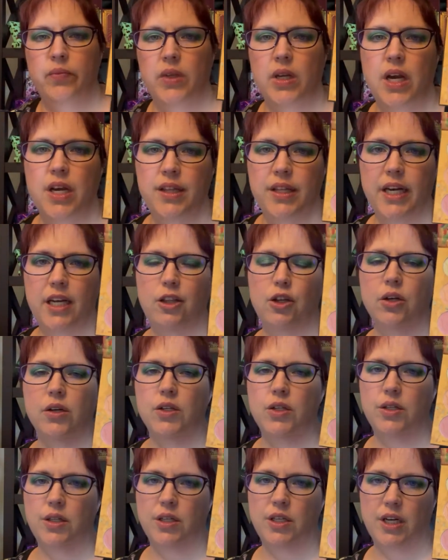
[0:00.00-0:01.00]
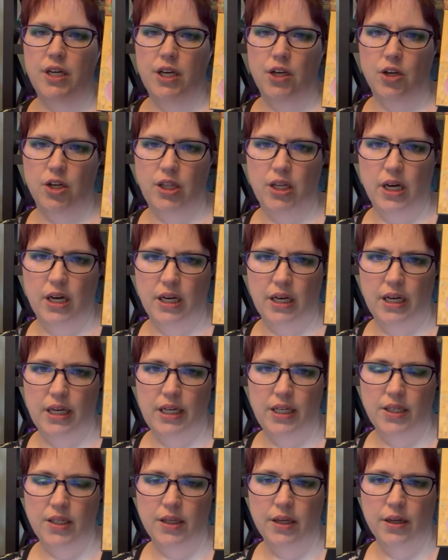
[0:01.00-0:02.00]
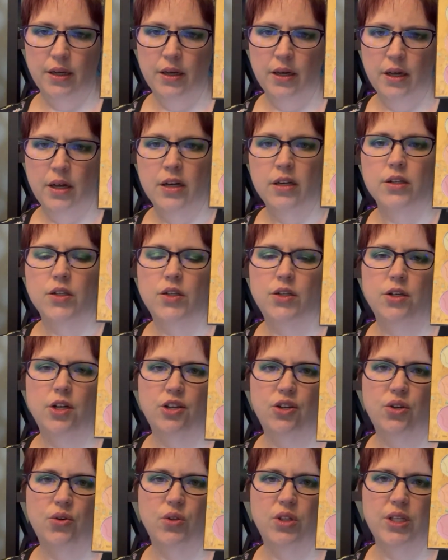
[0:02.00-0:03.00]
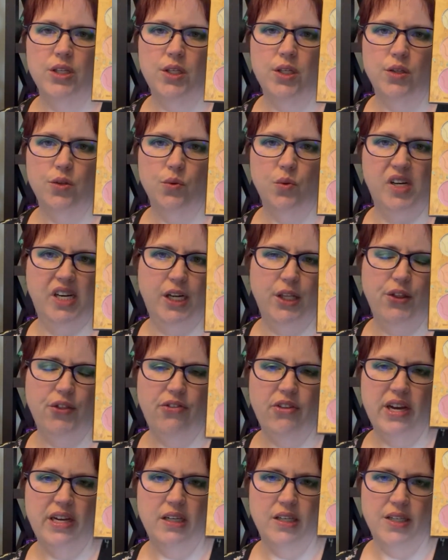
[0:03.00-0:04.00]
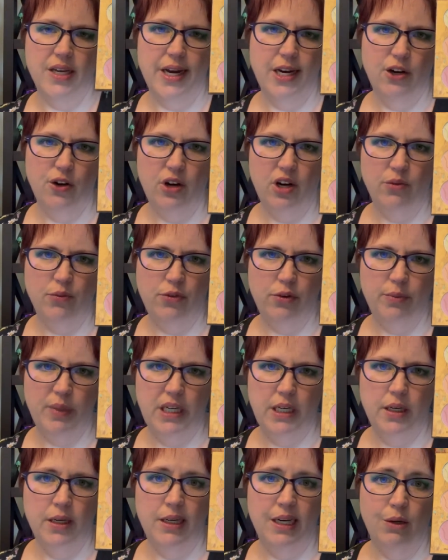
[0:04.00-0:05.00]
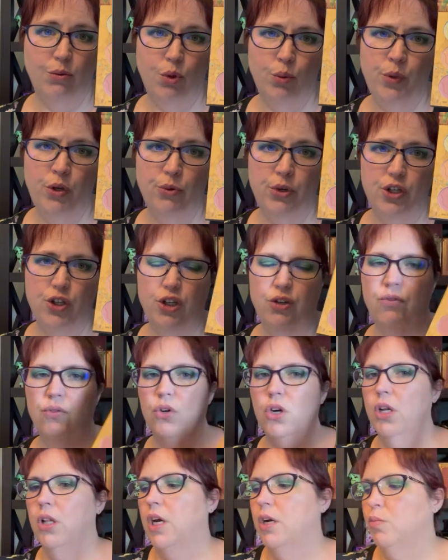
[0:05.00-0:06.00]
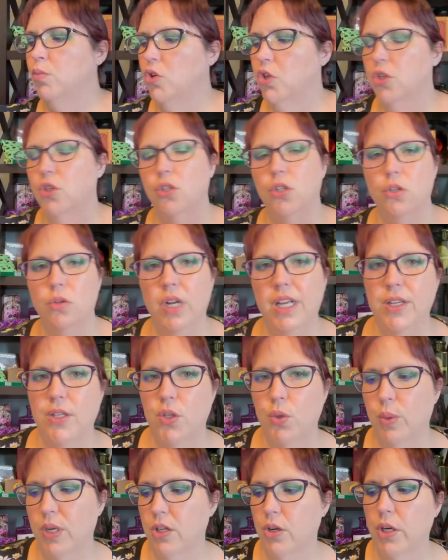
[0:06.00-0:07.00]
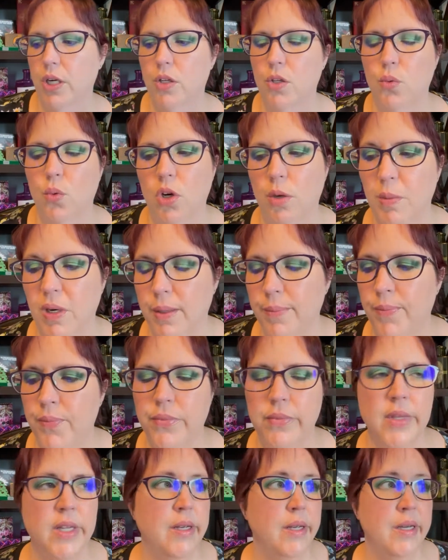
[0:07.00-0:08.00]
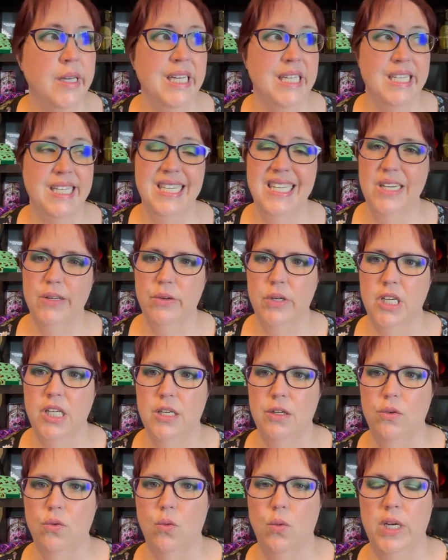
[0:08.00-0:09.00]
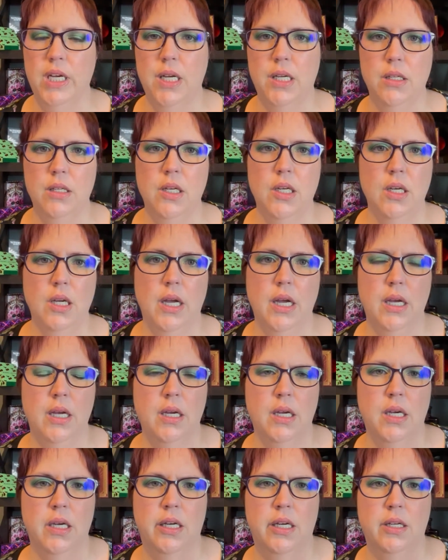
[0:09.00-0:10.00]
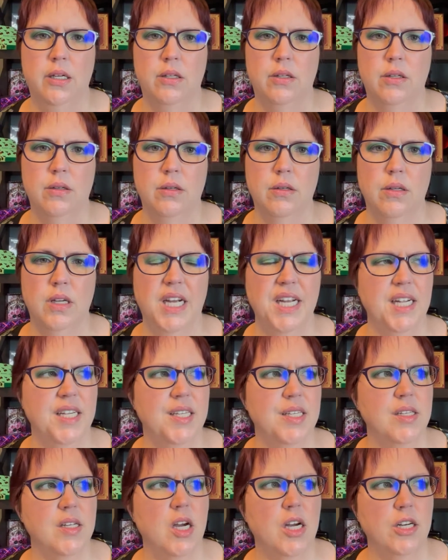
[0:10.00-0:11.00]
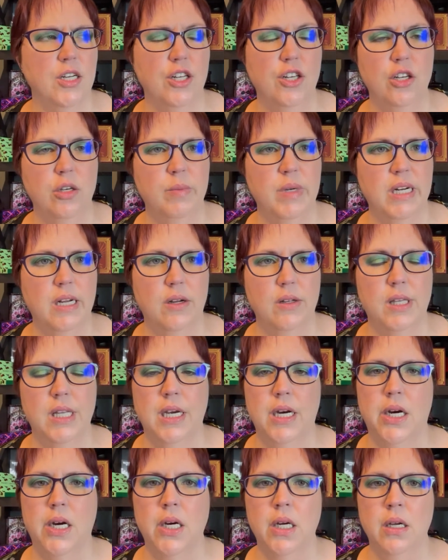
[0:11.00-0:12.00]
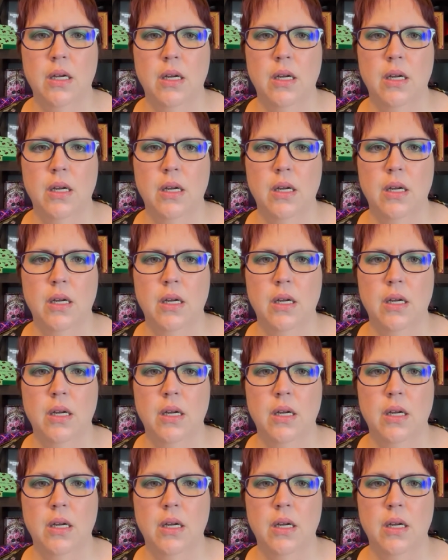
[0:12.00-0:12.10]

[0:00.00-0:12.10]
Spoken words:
and they look stunning on the eyes. So this is one that is higher up for me and I will be reaching for a lot more soon as the weather gets warmer. Today we're getting wind and I guess it's hot and humid out there,